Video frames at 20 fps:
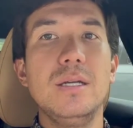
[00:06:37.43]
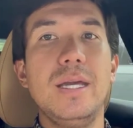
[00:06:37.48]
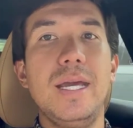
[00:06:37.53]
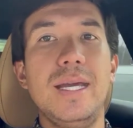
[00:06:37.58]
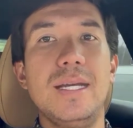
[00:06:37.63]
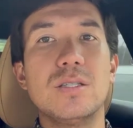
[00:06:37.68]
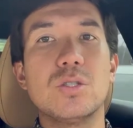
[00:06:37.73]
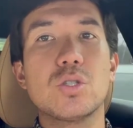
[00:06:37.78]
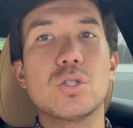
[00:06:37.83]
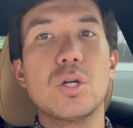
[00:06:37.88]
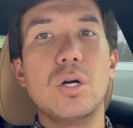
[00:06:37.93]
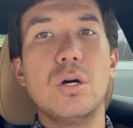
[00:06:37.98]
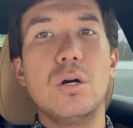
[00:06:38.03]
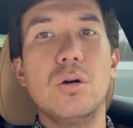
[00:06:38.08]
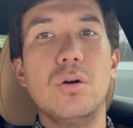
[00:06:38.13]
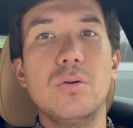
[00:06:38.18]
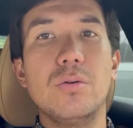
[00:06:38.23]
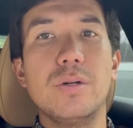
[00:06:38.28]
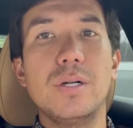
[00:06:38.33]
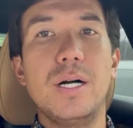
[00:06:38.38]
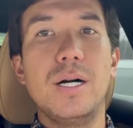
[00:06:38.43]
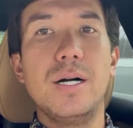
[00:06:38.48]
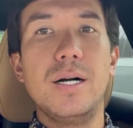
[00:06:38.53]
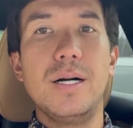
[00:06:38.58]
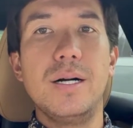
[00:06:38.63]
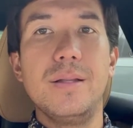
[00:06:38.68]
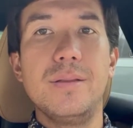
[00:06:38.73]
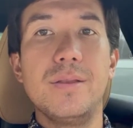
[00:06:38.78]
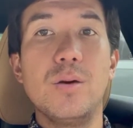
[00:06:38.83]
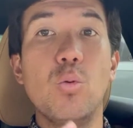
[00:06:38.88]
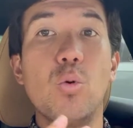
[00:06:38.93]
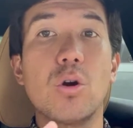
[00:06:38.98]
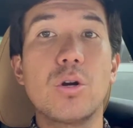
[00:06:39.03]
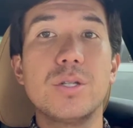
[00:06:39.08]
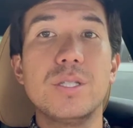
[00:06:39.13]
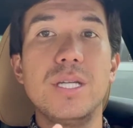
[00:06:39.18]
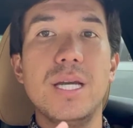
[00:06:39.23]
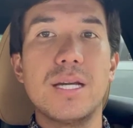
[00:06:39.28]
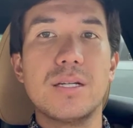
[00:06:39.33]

and so the warranty